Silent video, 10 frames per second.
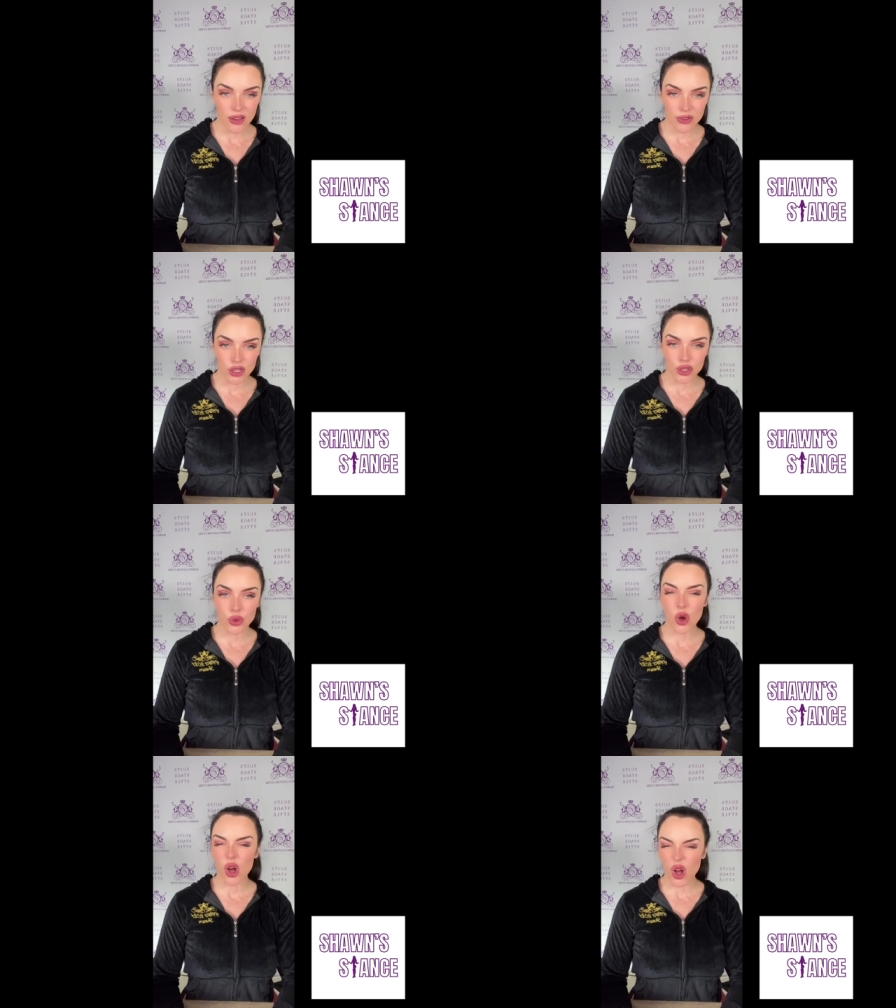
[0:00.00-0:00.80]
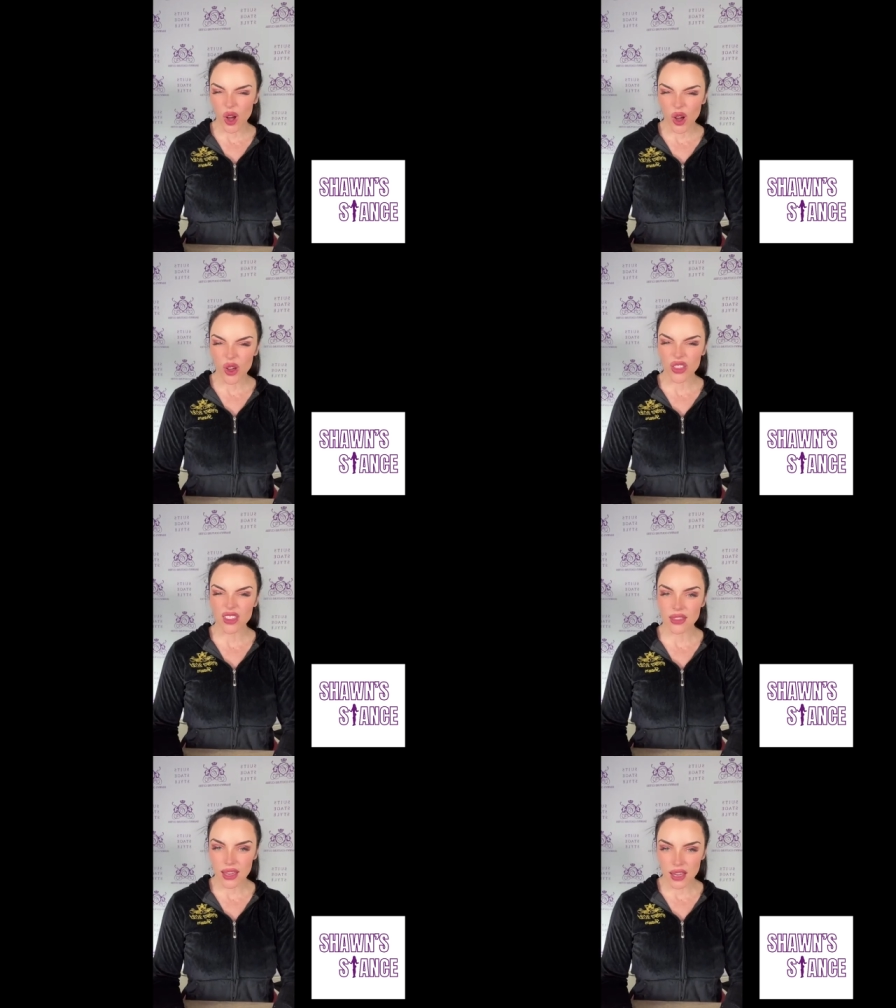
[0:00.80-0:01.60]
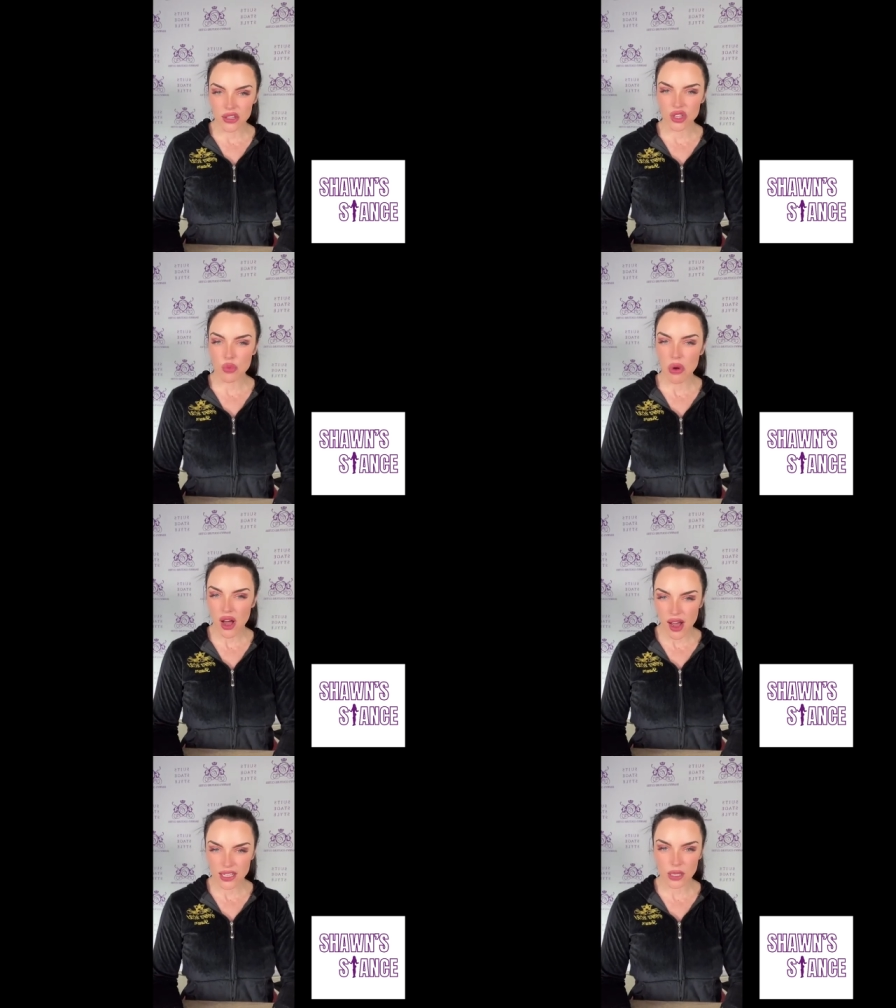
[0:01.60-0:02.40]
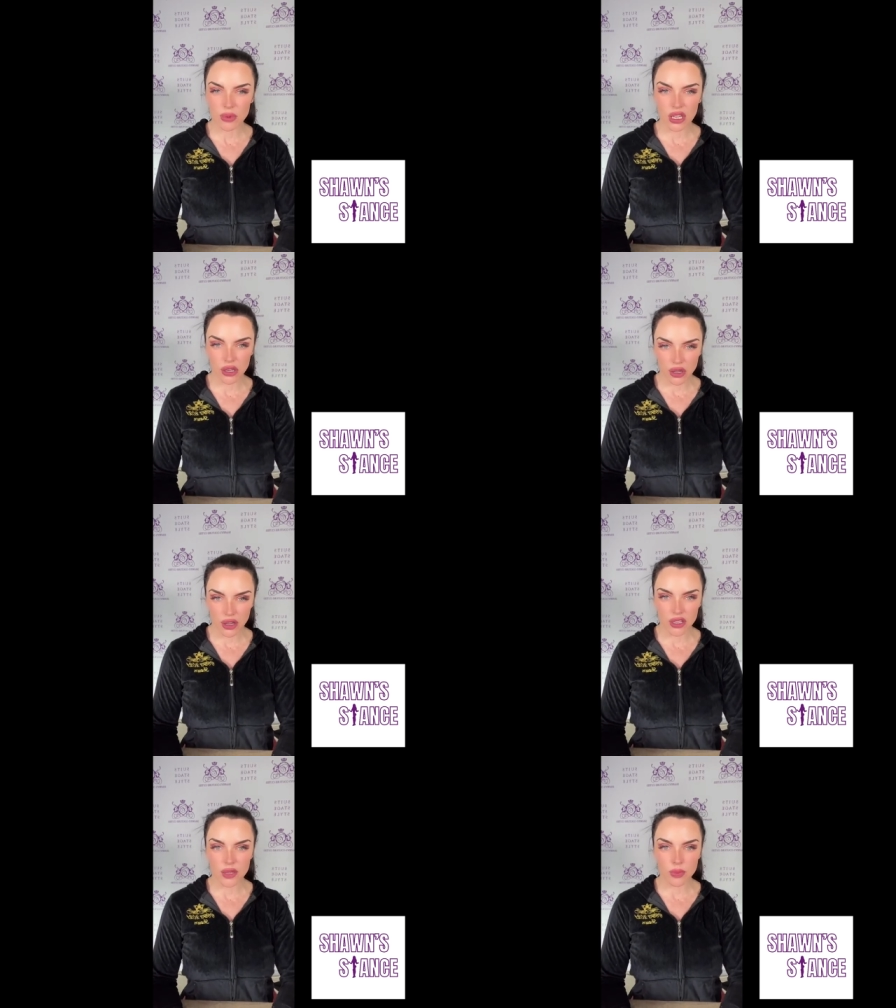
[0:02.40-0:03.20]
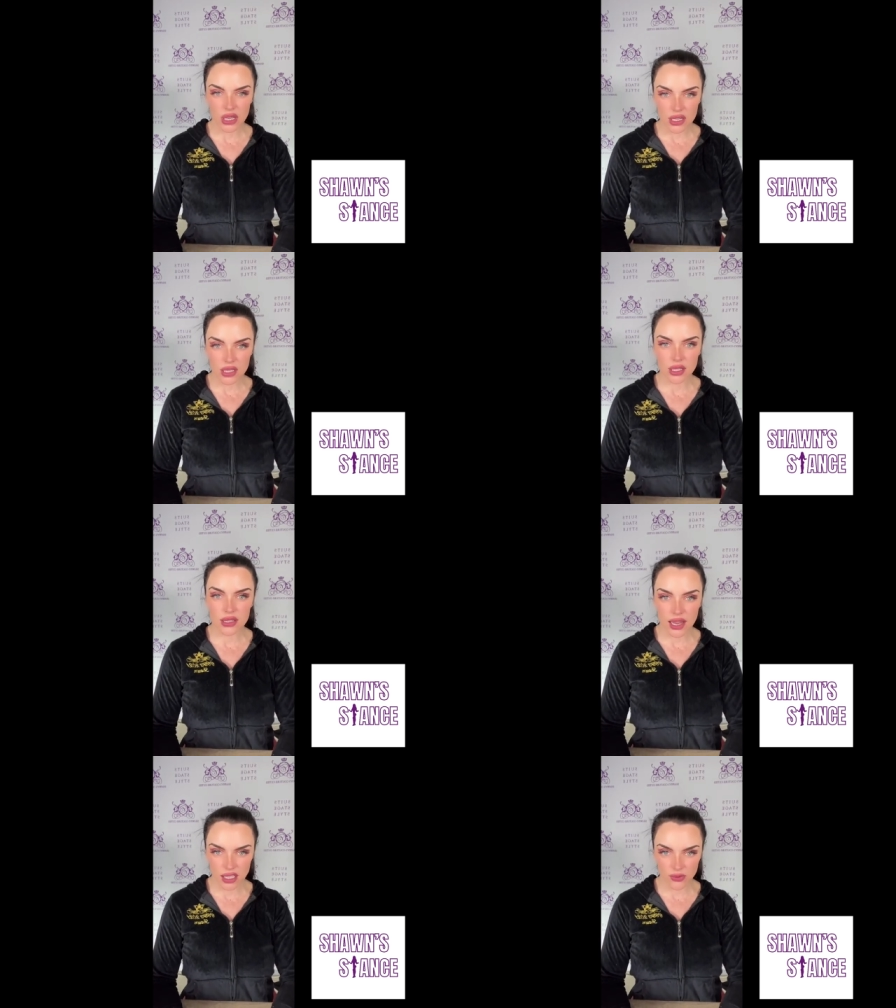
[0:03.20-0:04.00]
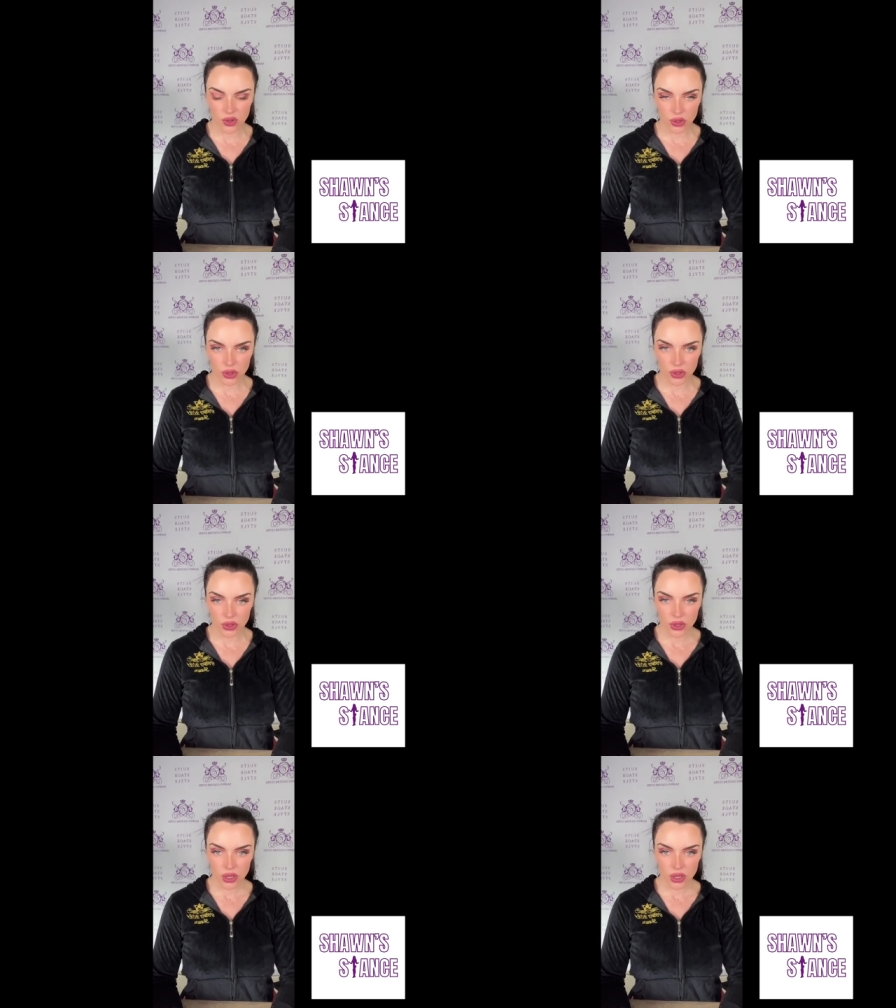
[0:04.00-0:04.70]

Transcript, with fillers: stuff and you do all the things you possibly could to be successful,